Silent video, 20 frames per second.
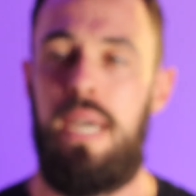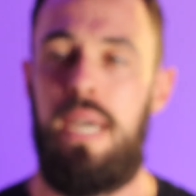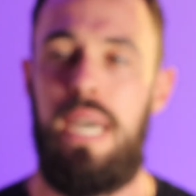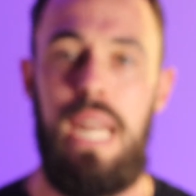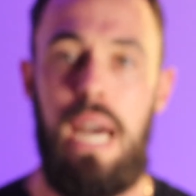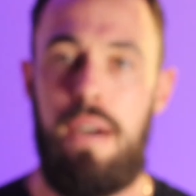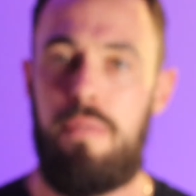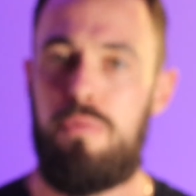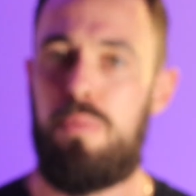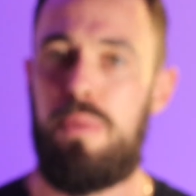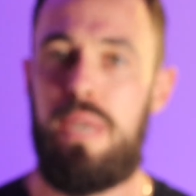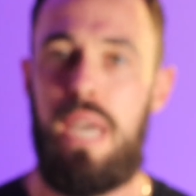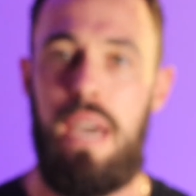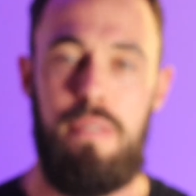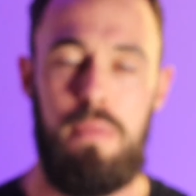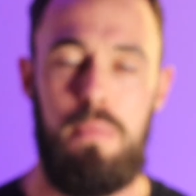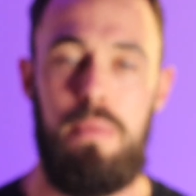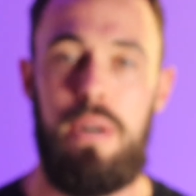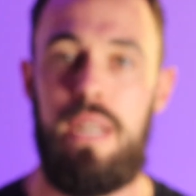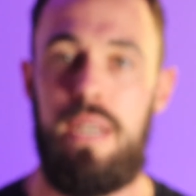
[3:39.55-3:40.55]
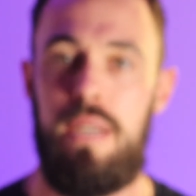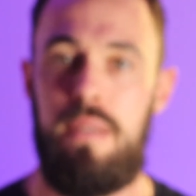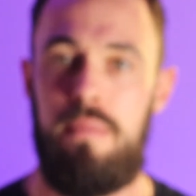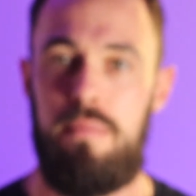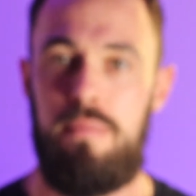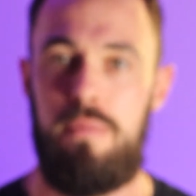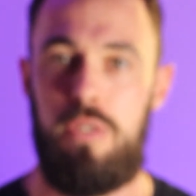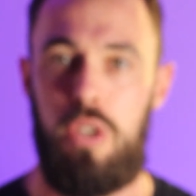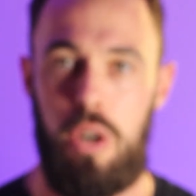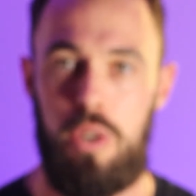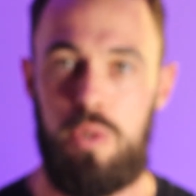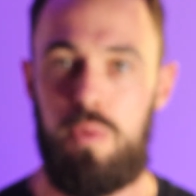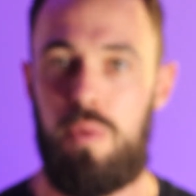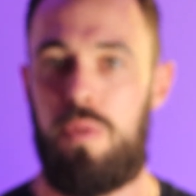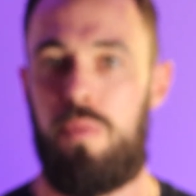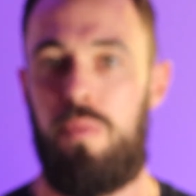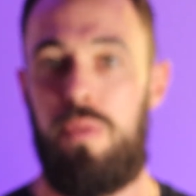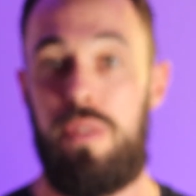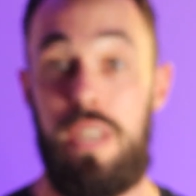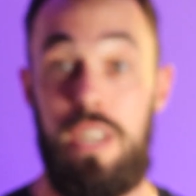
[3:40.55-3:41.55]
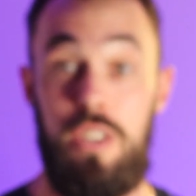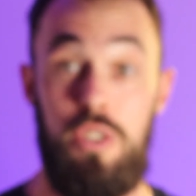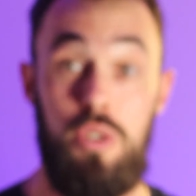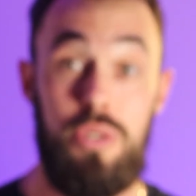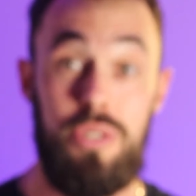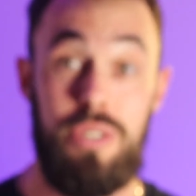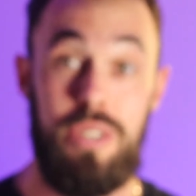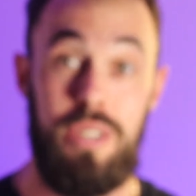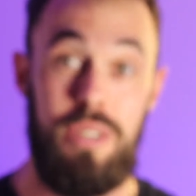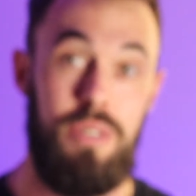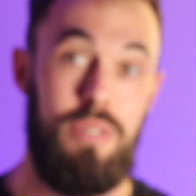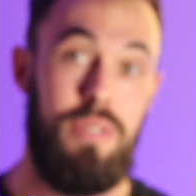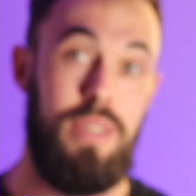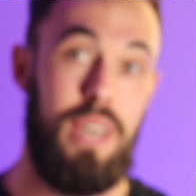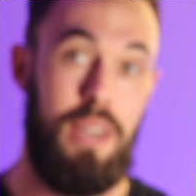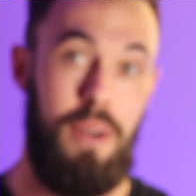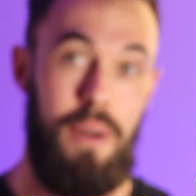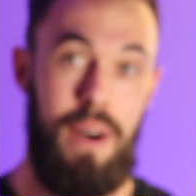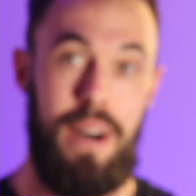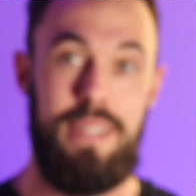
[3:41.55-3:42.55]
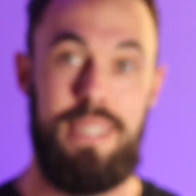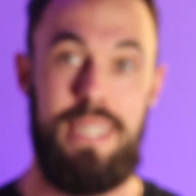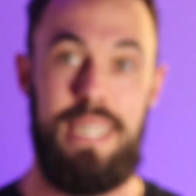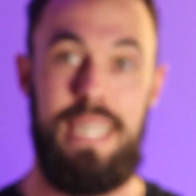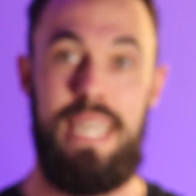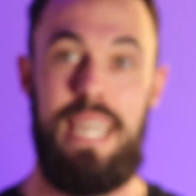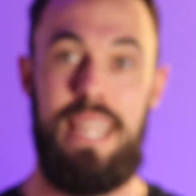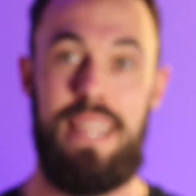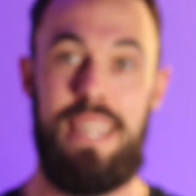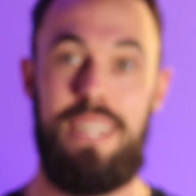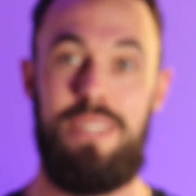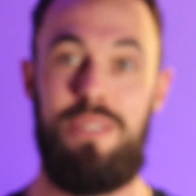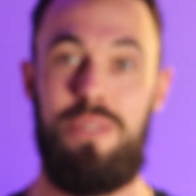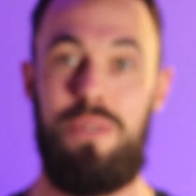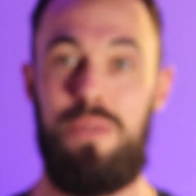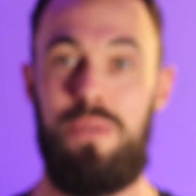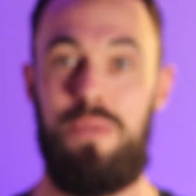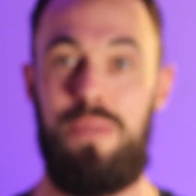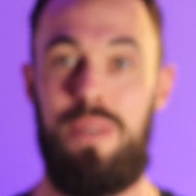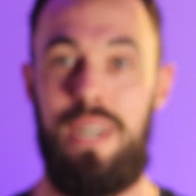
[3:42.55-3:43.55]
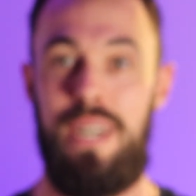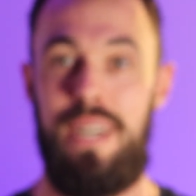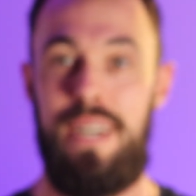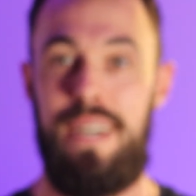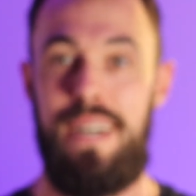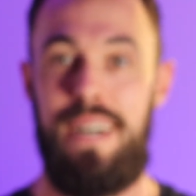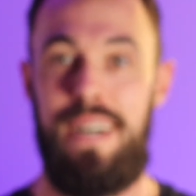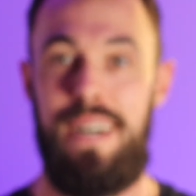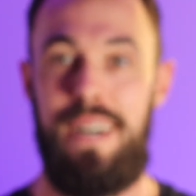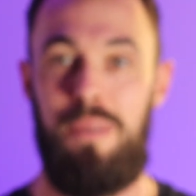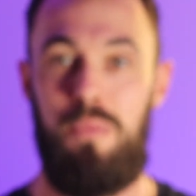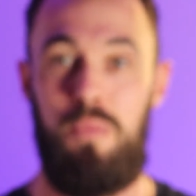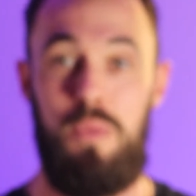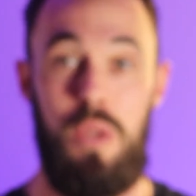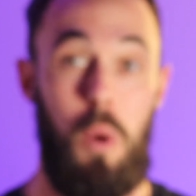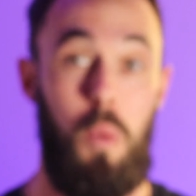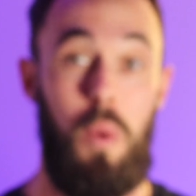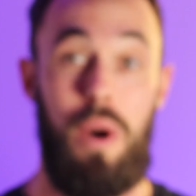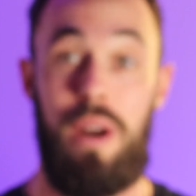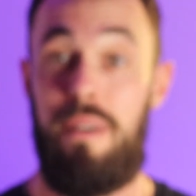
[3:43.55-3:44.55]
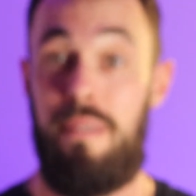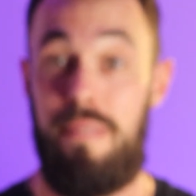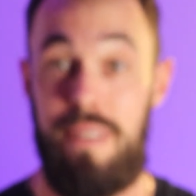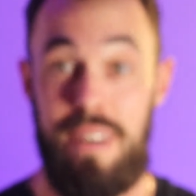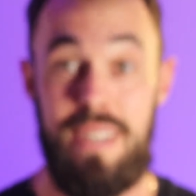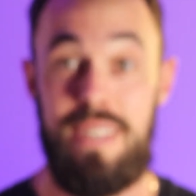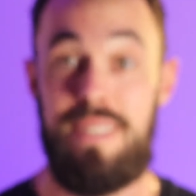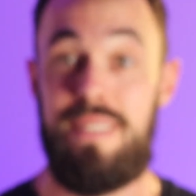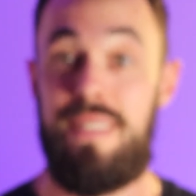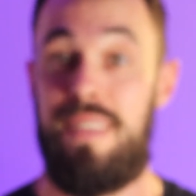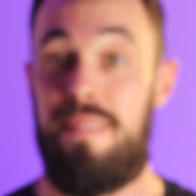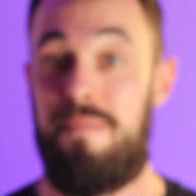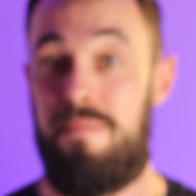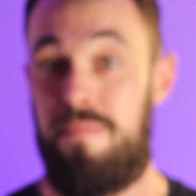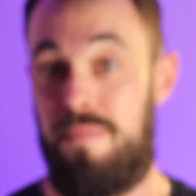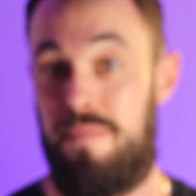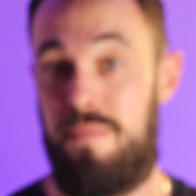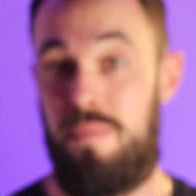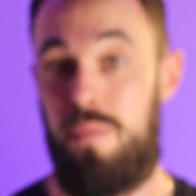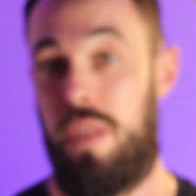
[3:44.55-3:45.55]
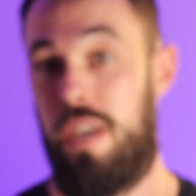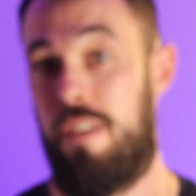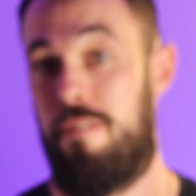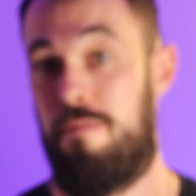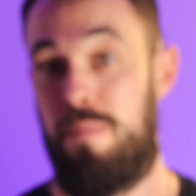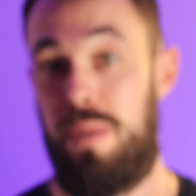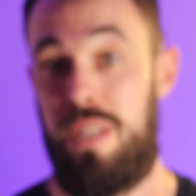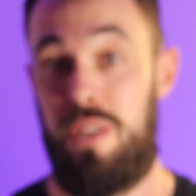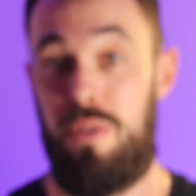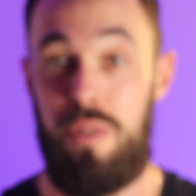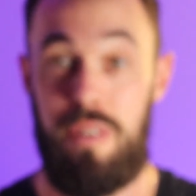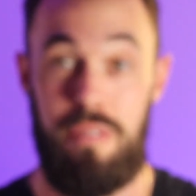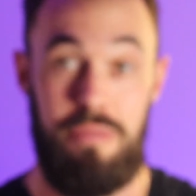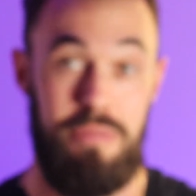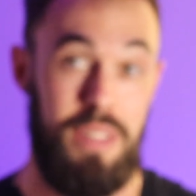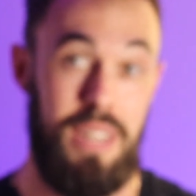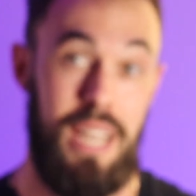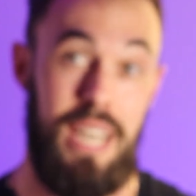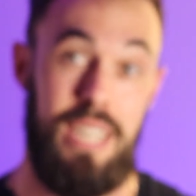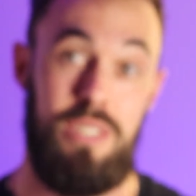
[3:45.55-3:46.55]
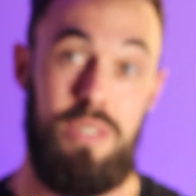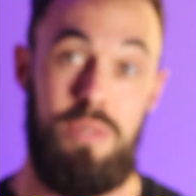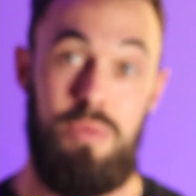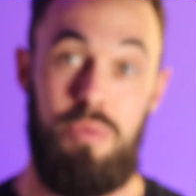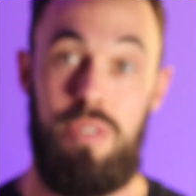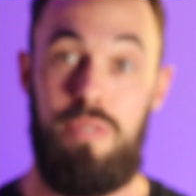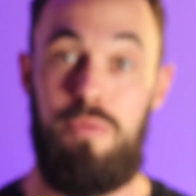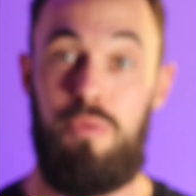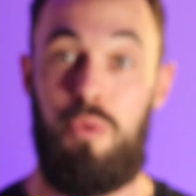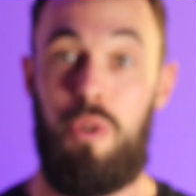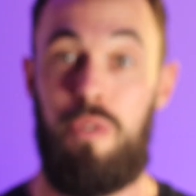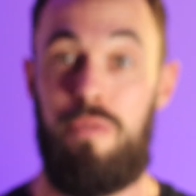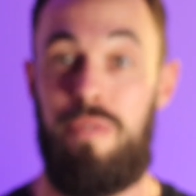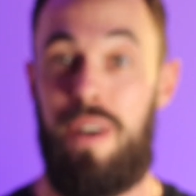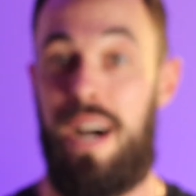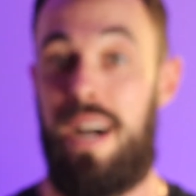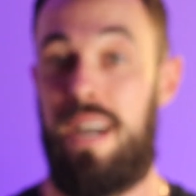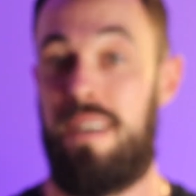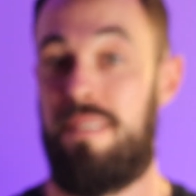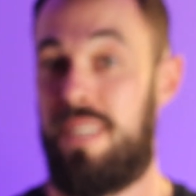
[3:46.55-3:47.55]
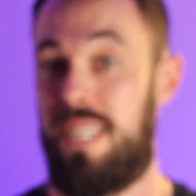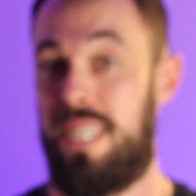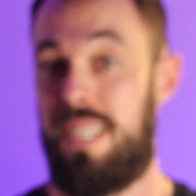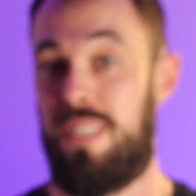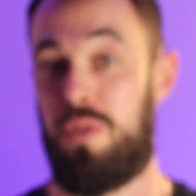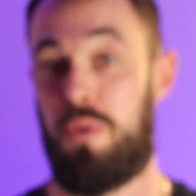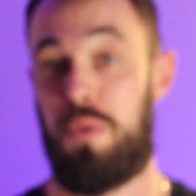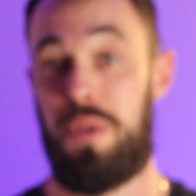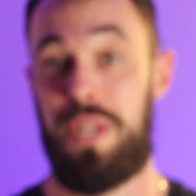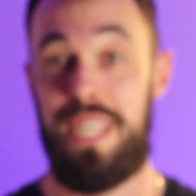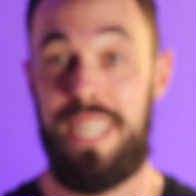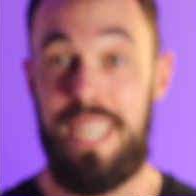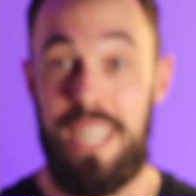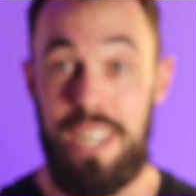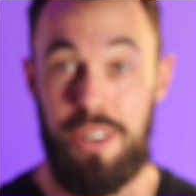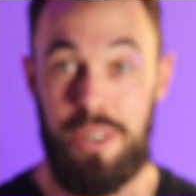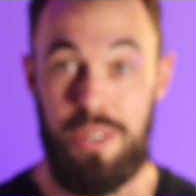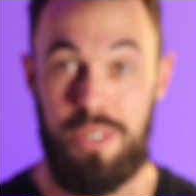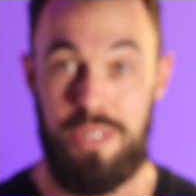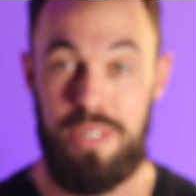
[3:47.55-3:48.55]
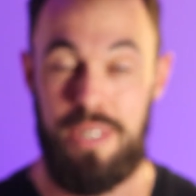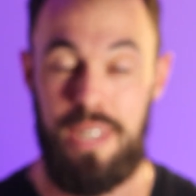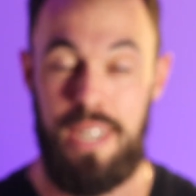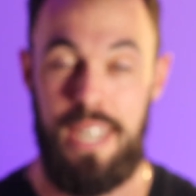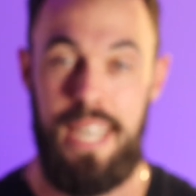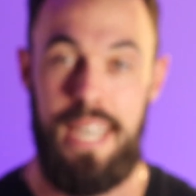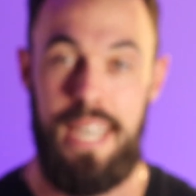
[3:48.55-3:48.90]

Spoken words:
Inevitably, everybody goes with what they usually do. They go out to eat. They do whatever it is that they've been doing for the last 3, 4, 5, 10, 20 years.